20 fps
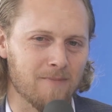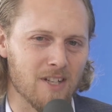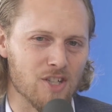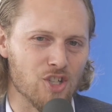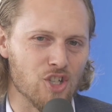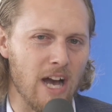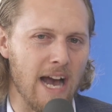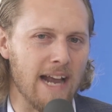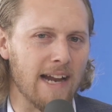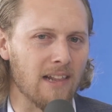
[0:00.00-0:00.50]

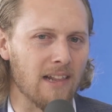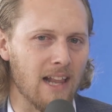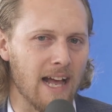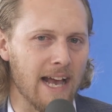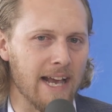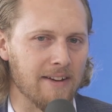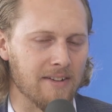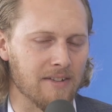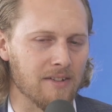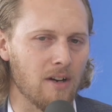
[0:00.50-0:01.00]
shine a
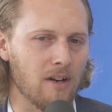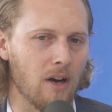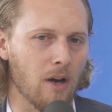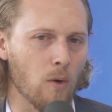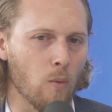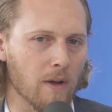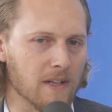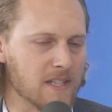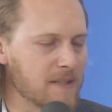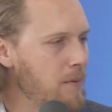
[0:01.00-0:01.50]
light
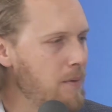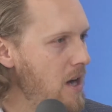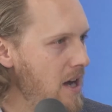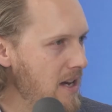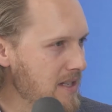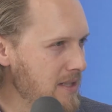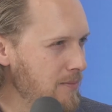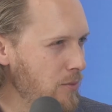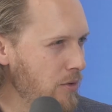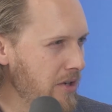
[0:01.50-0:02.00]
on what's
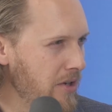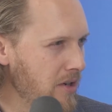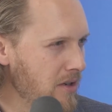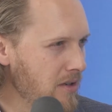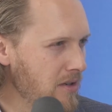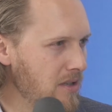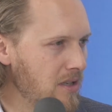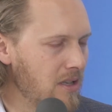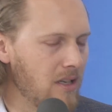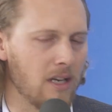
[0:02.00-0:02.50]
possible
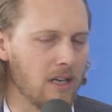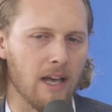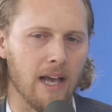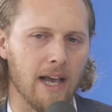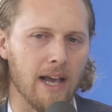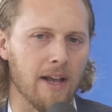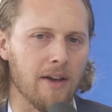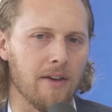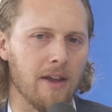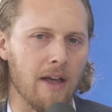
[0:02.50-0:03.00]
here.
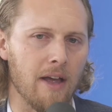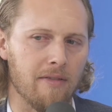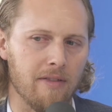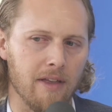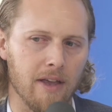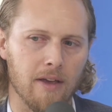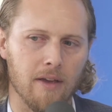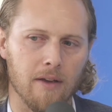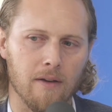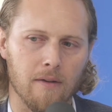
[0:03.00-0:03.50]
And I
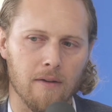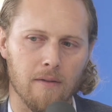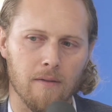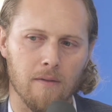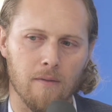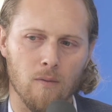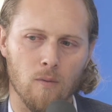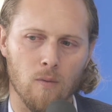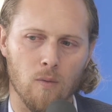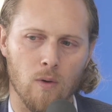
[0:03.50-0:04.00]
think
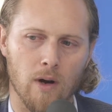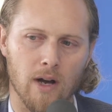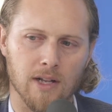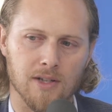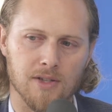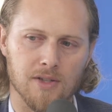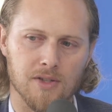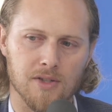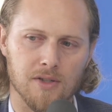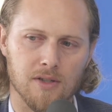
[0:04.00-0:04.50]

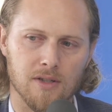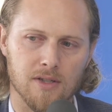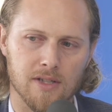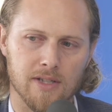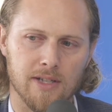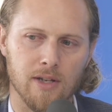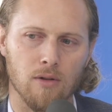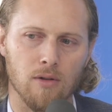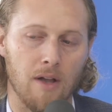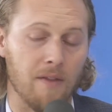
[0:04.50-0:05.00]
what's
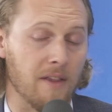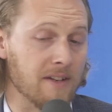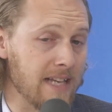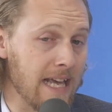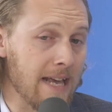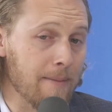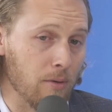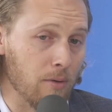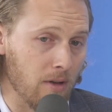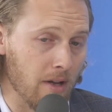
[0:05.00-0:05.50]
still on the
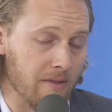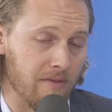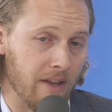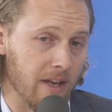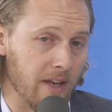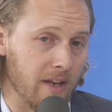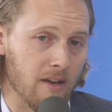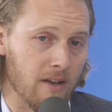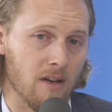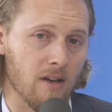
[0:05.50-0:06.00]
table, I
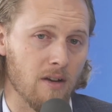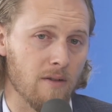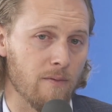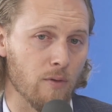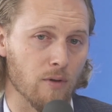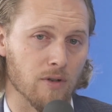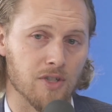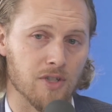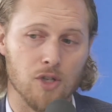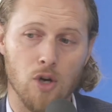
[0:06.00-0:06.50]
think,
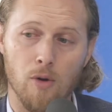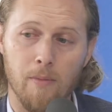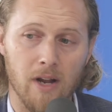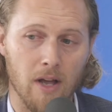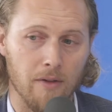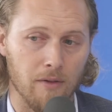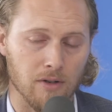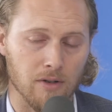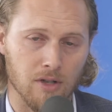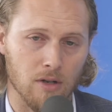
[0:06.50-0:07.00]
for so many
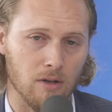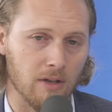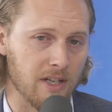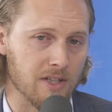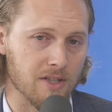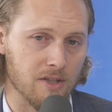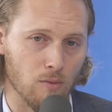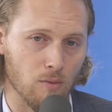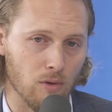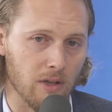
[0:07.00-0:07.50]
other
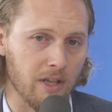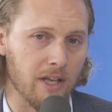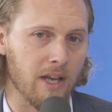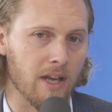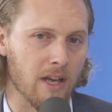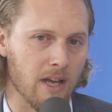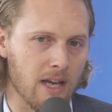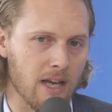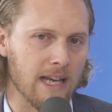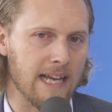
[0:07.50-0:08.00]
attorneys to
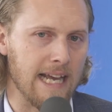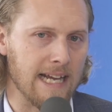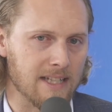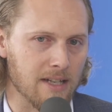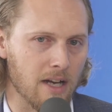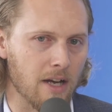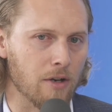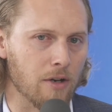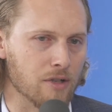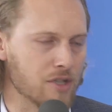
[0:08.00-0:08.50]
really get
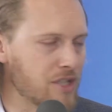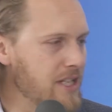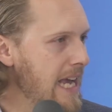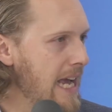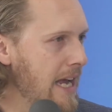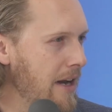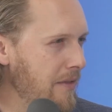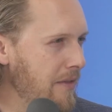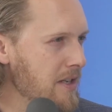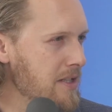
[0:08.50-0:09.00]
to
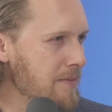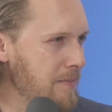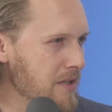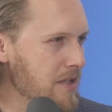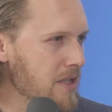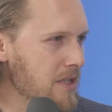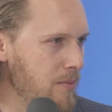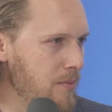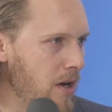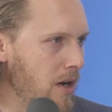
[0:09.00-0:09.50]
understand this
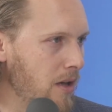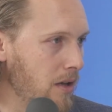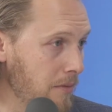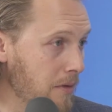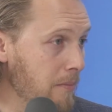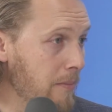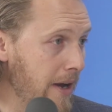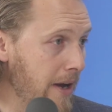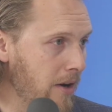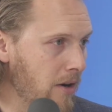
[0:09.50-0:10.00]
business model a
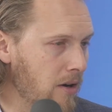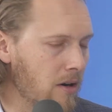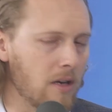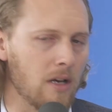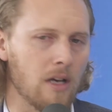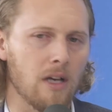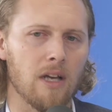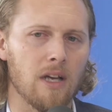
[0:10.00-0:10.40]
little bit better.